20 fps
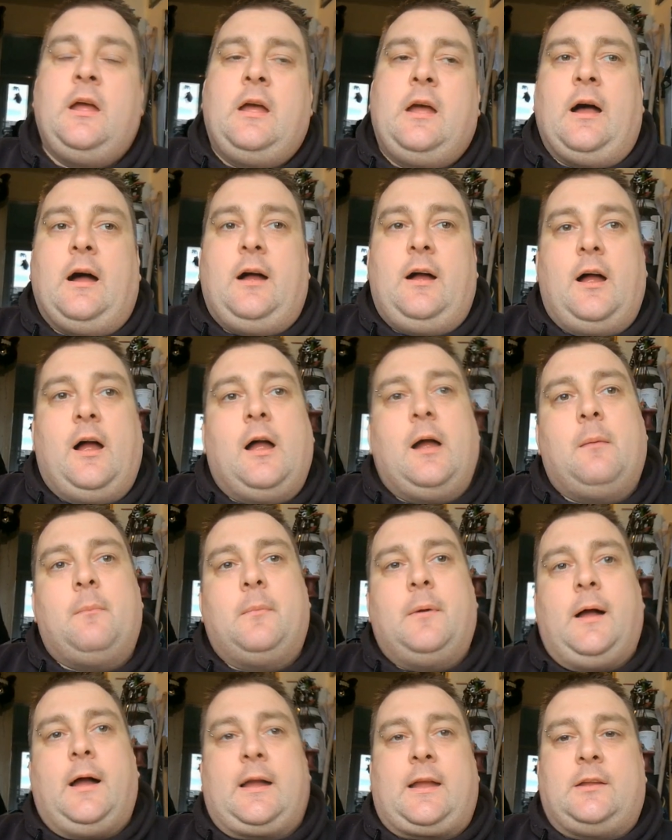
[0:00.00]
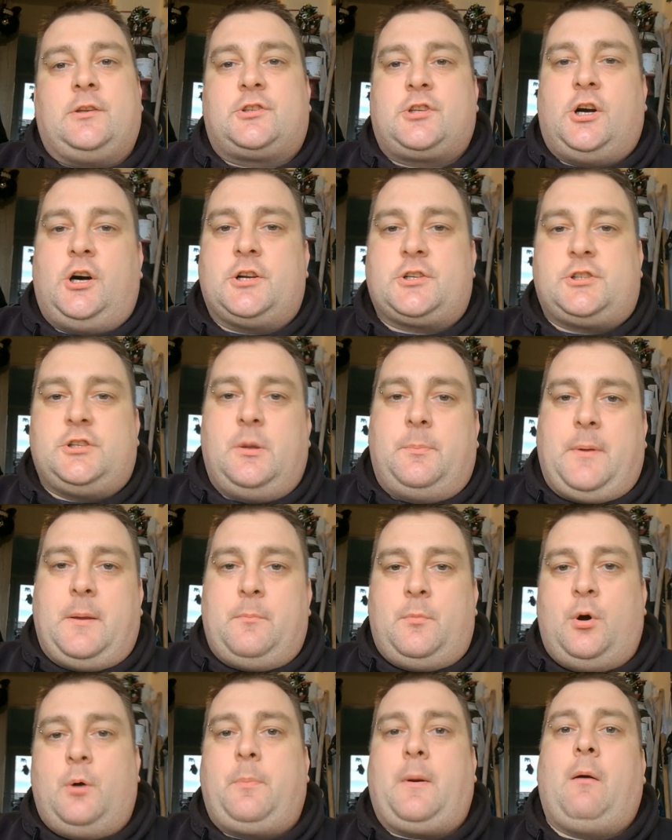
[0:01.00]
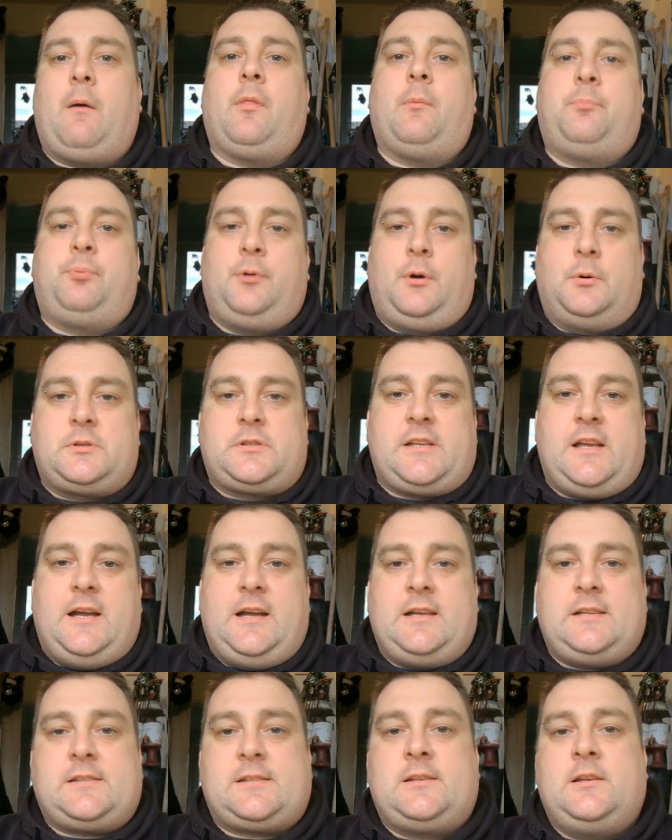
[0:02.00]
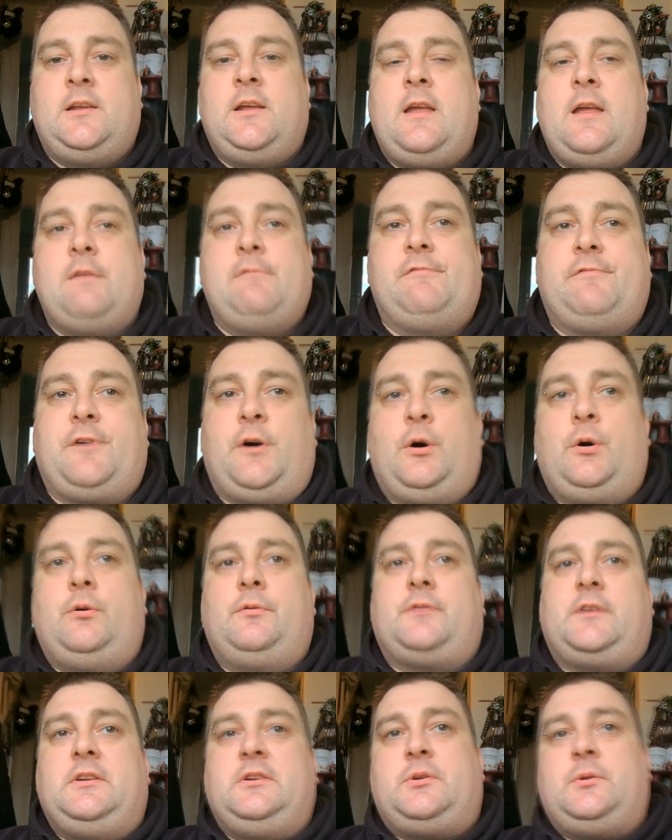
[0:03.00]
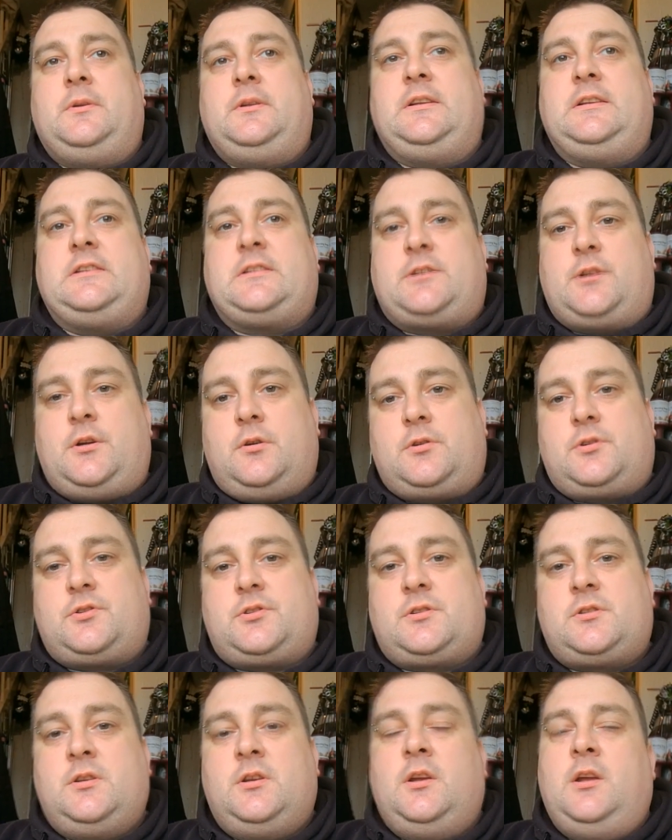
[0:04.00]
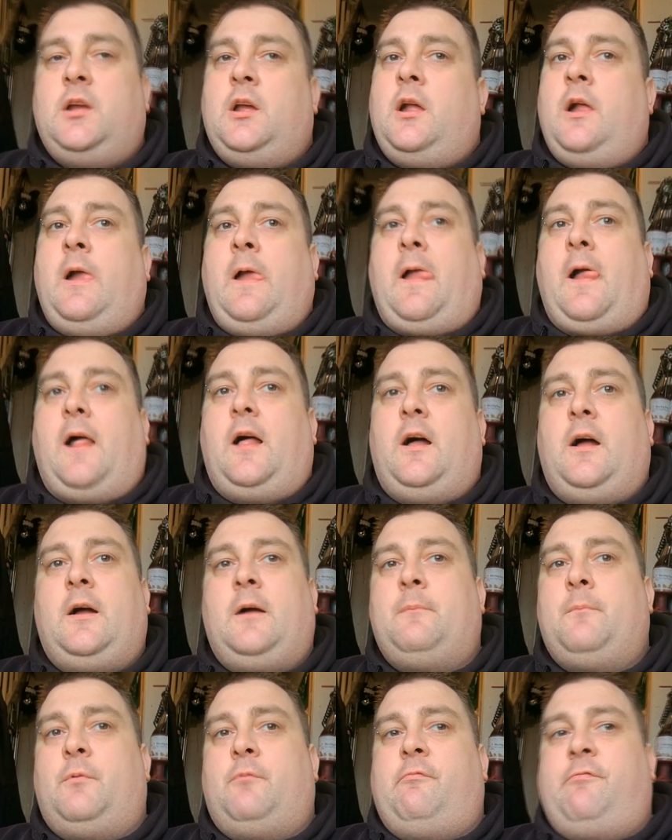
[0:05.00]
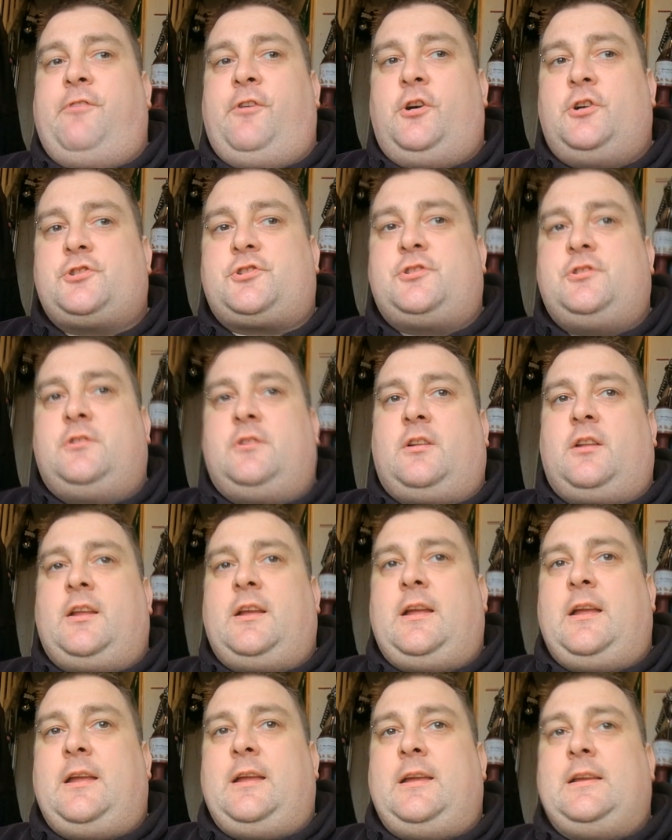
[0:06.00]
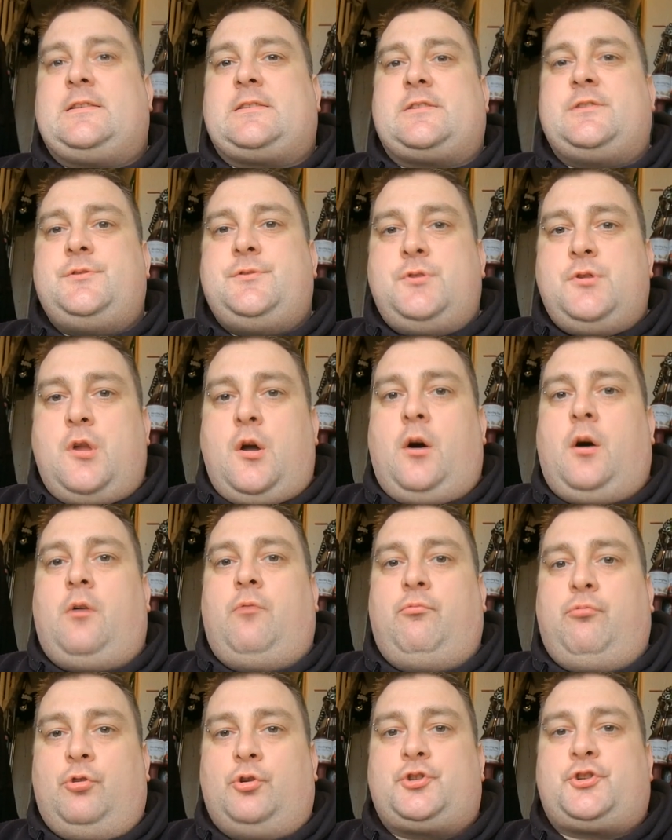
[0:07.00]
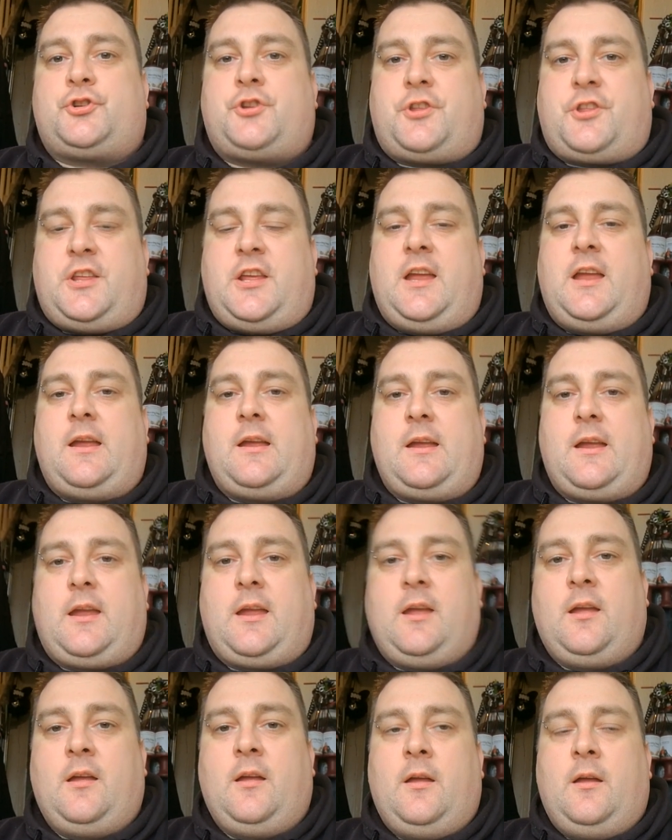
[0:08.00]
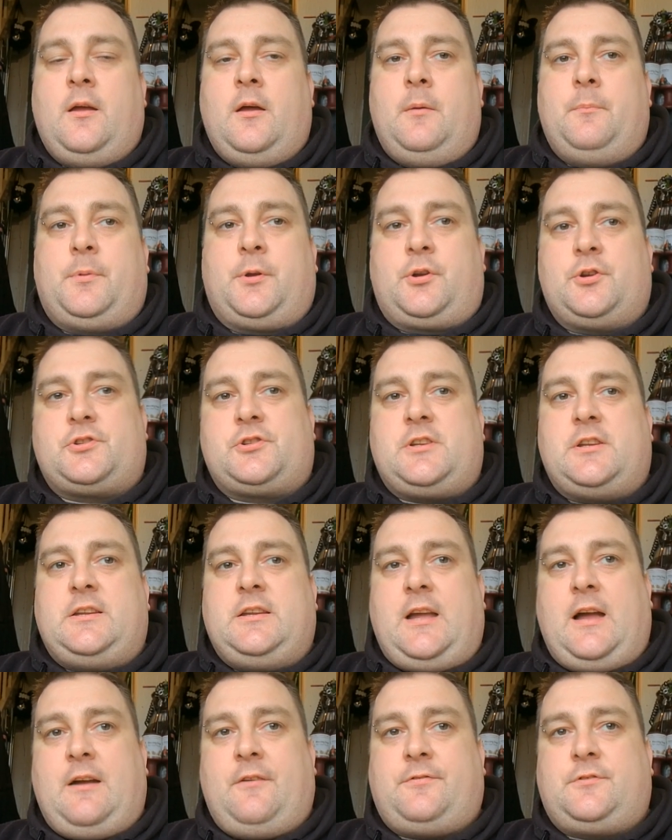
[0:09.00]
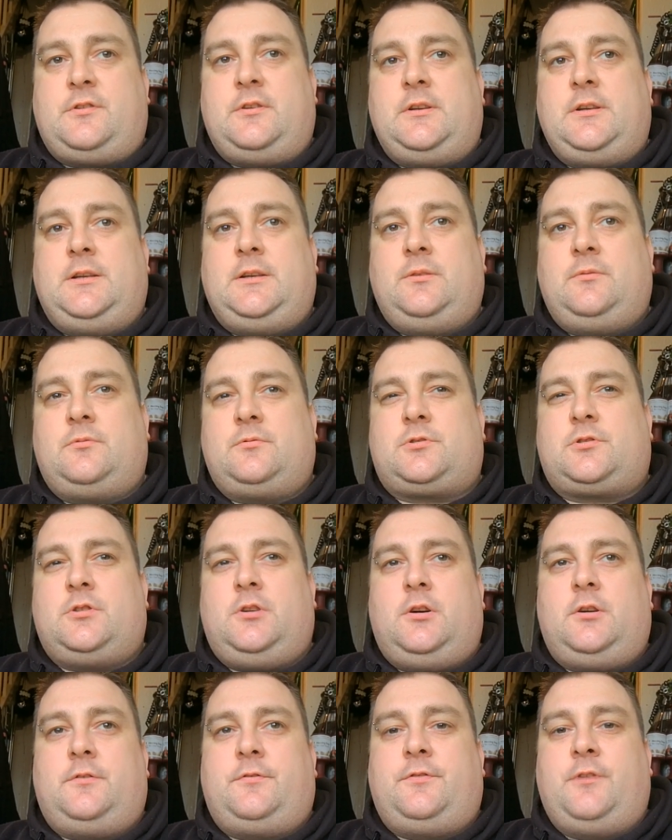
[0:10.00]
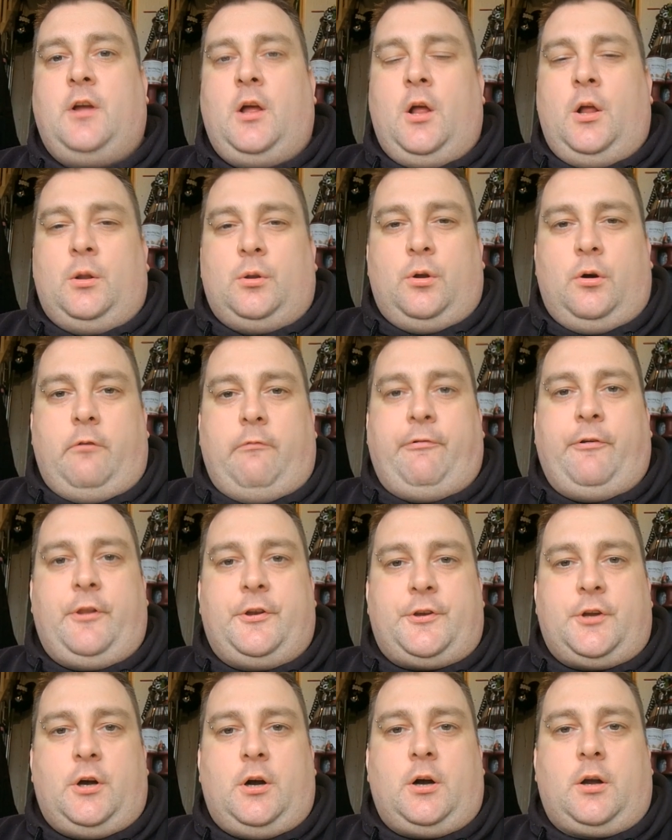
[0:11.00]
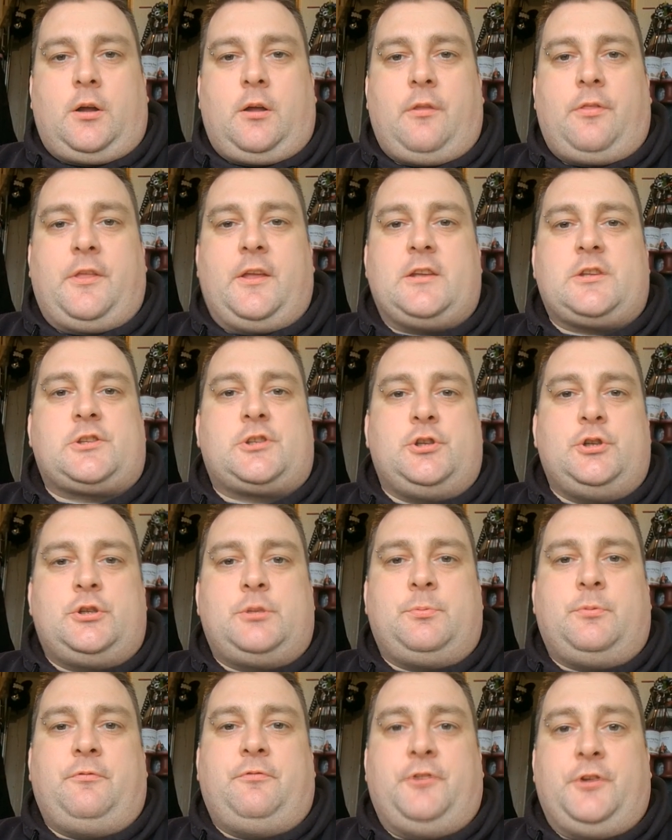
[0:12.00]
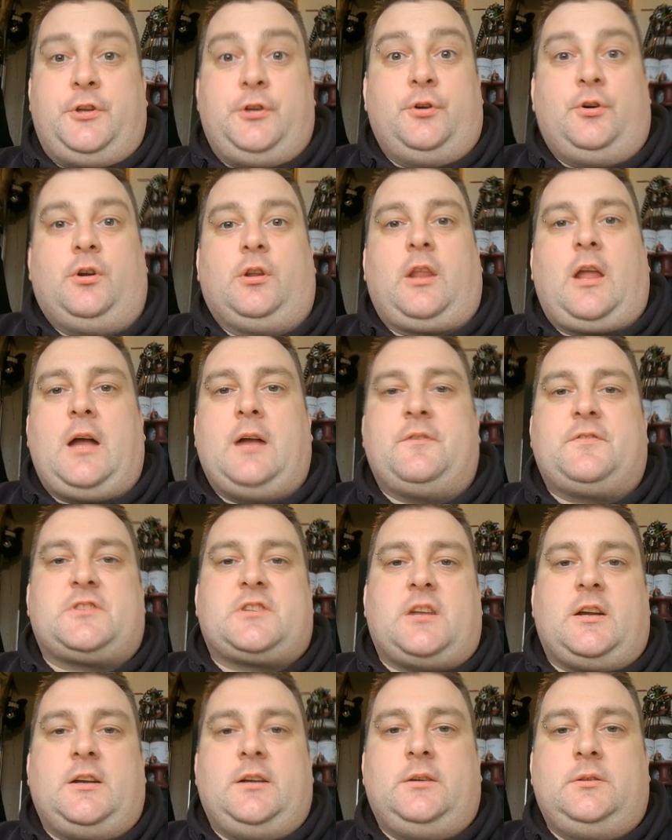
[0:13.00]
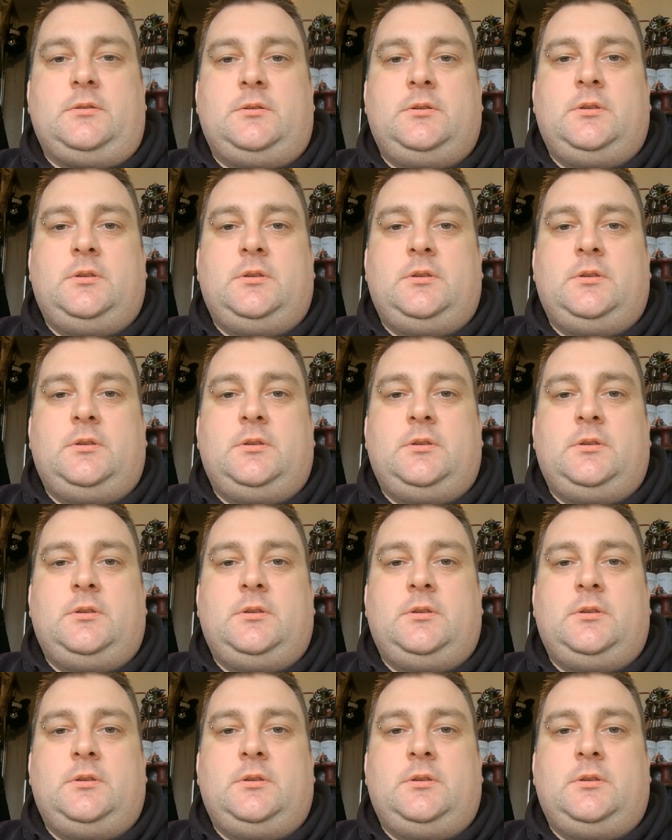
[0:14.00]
Um, I can talk to you a bit more about the process involved in doing these dogs. Um, unfortunately, it's not a rush thing because you have to sort of look for the dog that's suitable for your lifestyle.